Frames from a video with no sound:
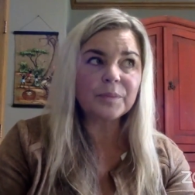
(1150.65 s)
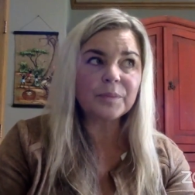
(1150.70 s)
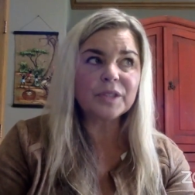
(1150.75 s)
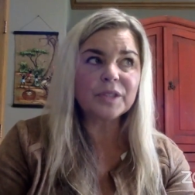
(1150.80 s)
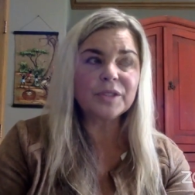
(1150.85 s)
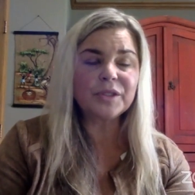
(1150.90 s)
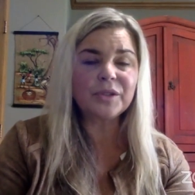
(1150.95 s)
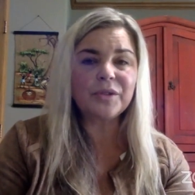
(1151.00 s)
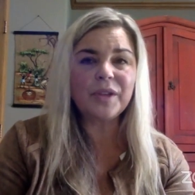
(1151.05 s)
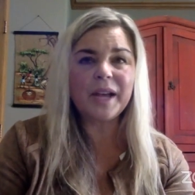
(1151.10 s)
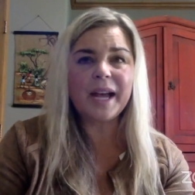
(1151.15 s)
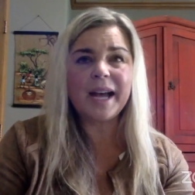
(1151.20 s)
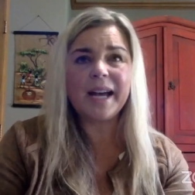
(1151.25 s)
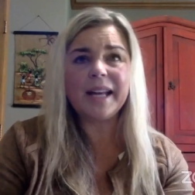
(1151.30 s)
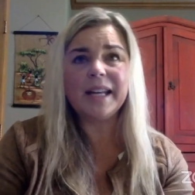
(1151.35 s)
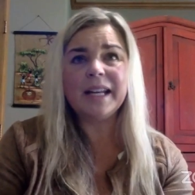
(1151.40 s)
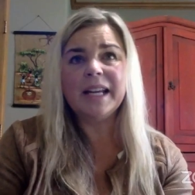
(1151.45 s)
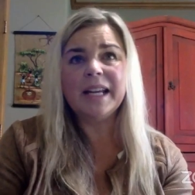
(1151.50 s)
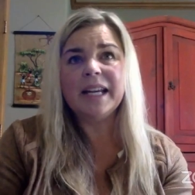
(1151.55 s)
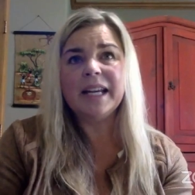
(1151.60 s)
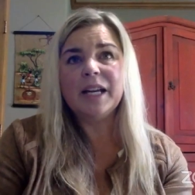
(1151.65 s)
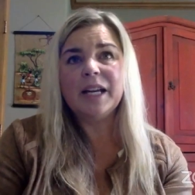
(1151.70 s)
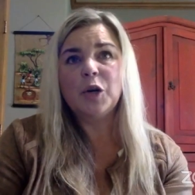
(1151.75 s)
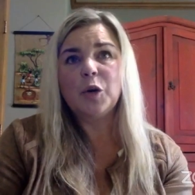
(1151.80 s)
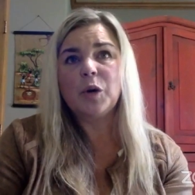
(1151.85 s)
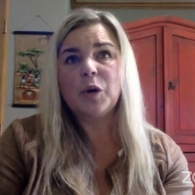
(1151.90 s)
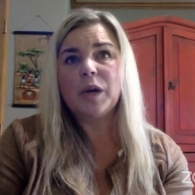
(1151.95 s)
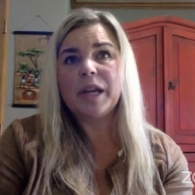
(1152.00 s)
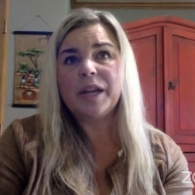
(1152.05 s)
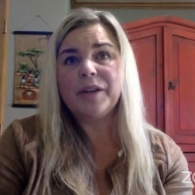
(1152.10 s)
so that
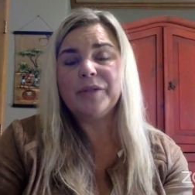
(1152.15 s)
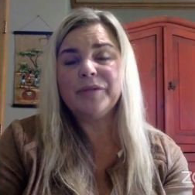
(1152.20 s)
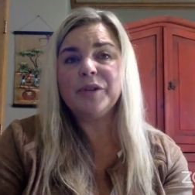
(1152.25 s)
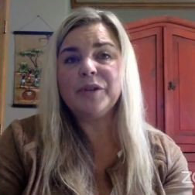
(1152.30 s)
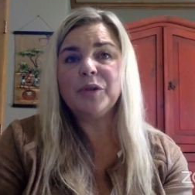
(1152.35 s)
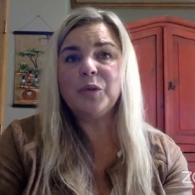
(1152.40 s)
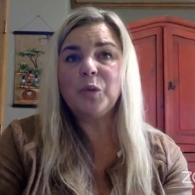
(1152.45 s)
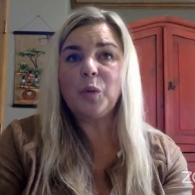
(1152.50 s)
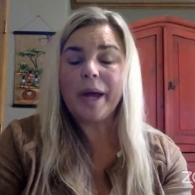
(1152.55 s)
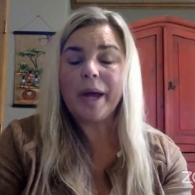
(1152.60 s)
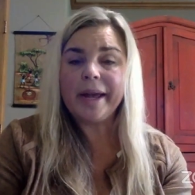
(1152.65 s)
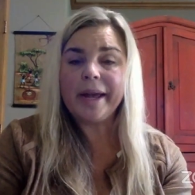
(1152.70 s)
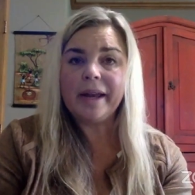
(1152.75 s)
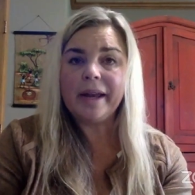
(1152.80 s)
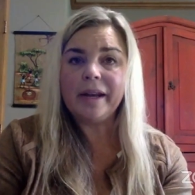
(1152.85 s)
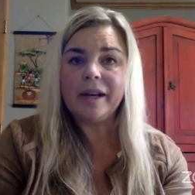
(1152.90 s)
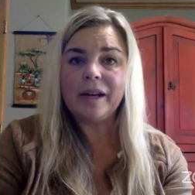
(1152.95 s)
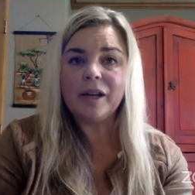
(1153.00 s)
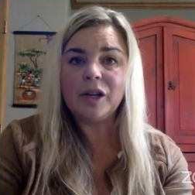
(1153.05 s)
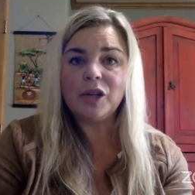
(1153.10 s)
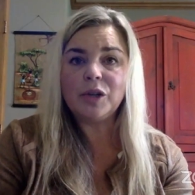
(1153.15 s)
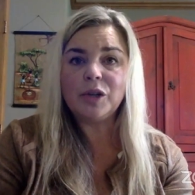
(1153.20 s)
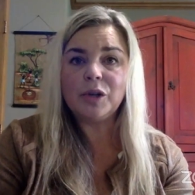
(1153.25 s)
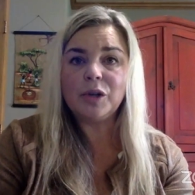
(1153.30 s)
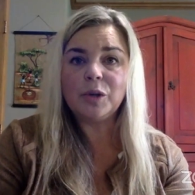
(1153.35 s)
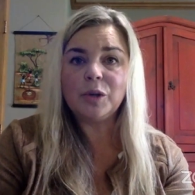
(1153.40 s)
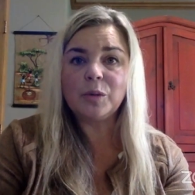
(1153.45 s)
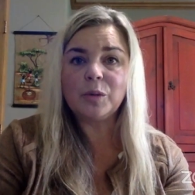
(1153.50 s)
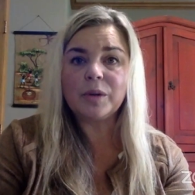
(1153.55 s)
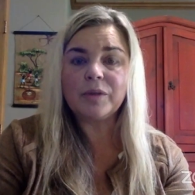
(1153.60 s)
if and when
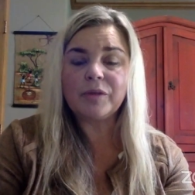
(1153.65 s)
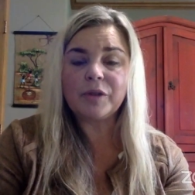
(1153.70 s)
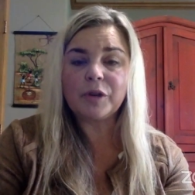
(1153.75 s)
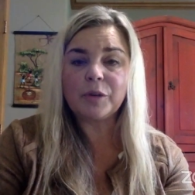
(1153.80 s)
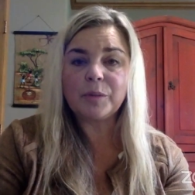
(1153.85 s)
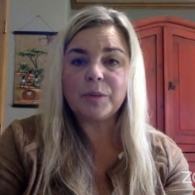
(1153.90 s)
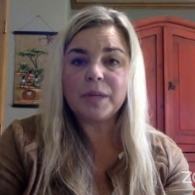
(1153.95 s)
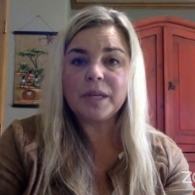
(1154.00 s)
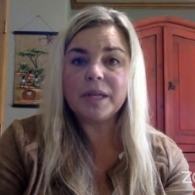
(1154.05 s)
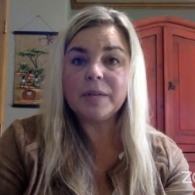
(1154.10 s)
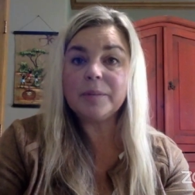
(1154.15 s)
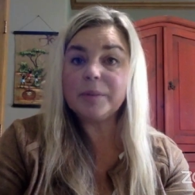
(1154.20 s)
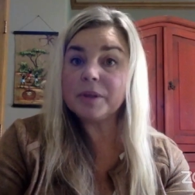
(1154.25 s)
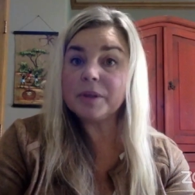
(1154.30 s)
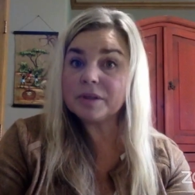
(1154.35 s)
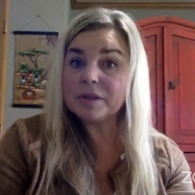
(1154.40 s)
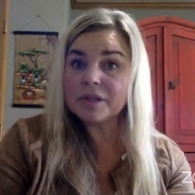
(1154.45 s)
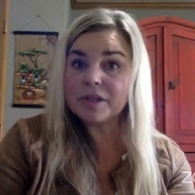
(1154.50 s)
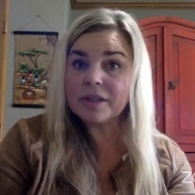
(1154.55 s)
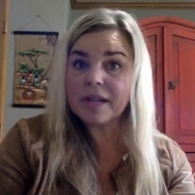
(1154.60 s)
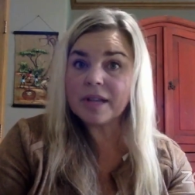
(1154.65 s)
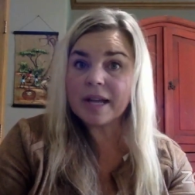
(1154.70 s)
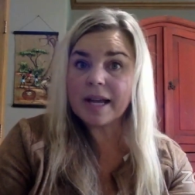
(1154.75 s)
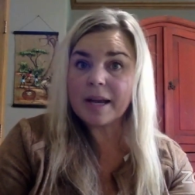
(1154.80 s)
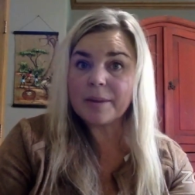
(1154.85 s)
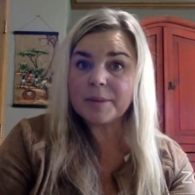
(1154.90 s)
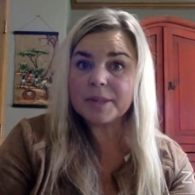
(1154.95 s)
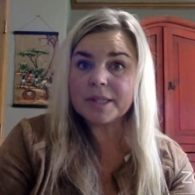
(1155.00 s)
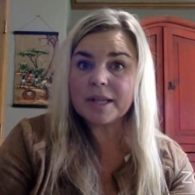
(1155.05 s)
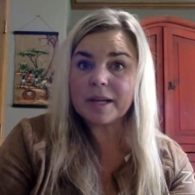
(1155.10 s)
you refer people to the
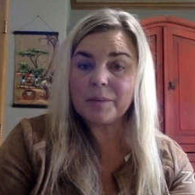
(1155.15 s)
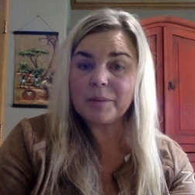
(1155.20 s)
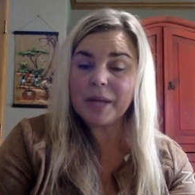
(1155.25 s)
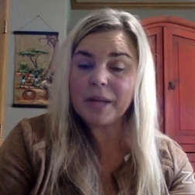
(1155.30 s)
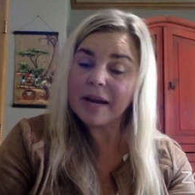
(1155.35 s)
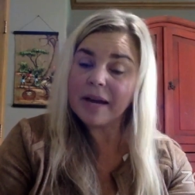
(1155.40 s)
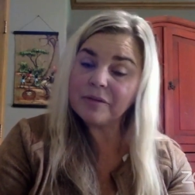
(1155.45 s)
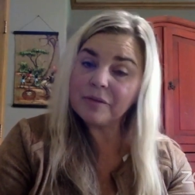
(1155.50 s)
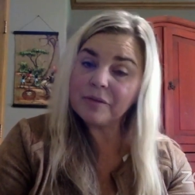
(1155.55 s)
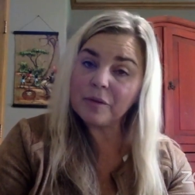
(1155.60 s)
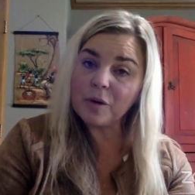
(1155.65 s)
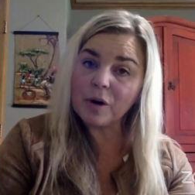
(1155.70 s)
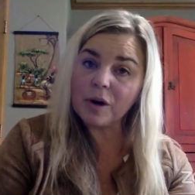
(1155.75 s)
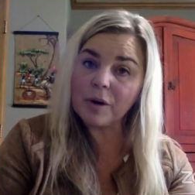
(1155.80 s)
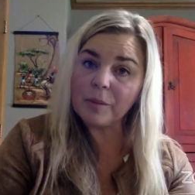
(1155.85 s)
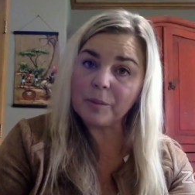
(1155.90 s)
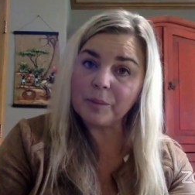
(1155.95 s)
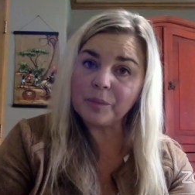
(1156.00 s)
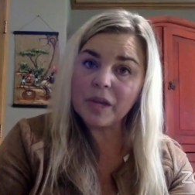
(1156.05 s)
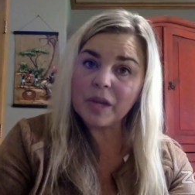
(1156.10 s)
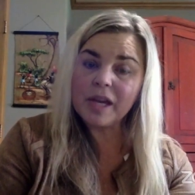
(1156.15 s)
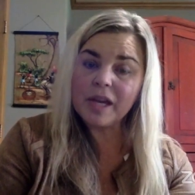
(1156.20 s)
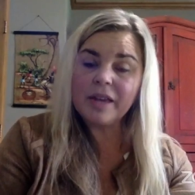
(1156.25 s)
Amazon platform,